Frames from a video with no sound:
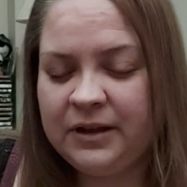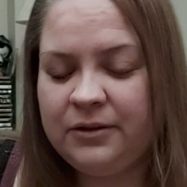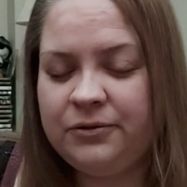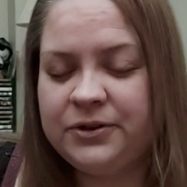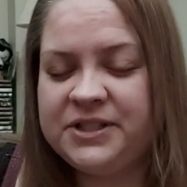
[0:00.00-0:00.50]

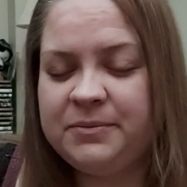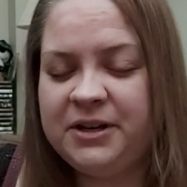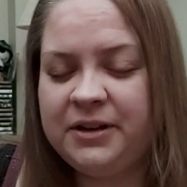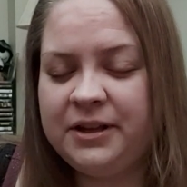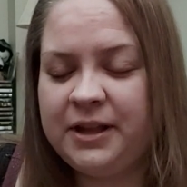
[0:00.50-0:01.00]
Well, first I'm
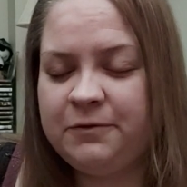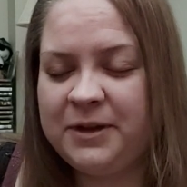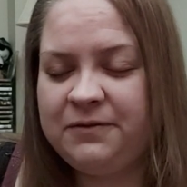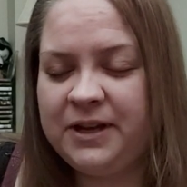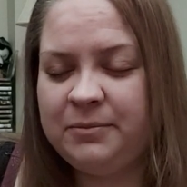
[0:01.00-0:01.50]
hearing I love
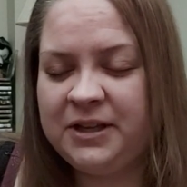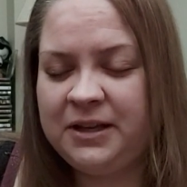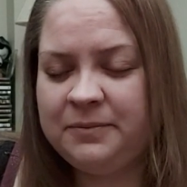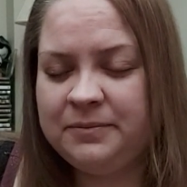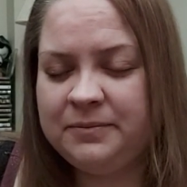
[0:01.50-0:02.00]
my
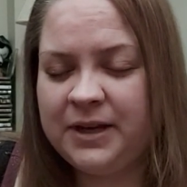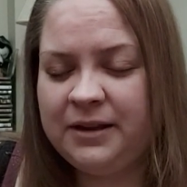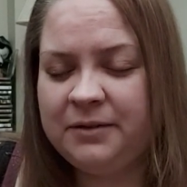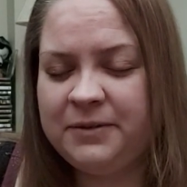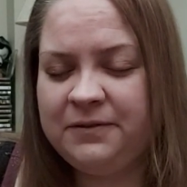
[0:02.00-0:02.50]
family. I
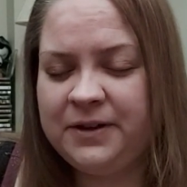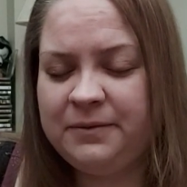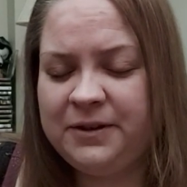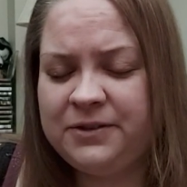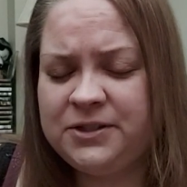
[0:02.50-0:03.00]
love my
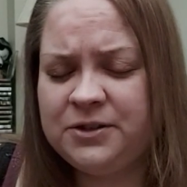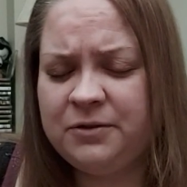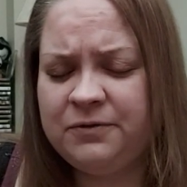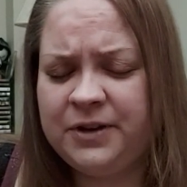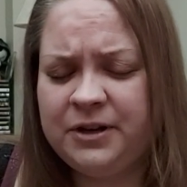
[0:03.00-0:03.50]
family so
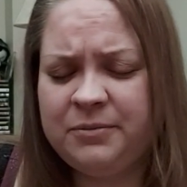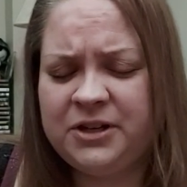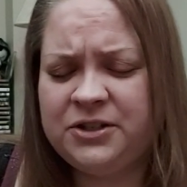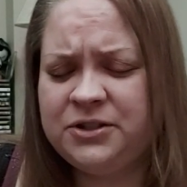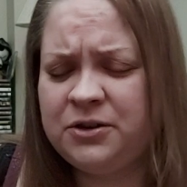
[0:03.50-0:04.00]
very
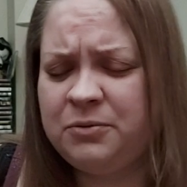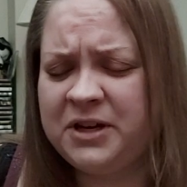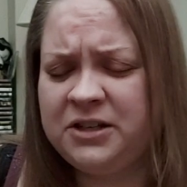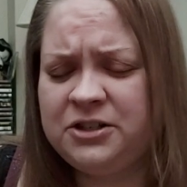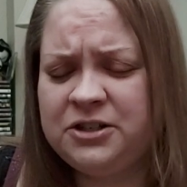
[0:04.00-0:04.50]
much, so
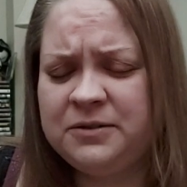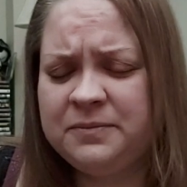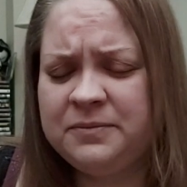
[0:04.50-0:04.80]
much.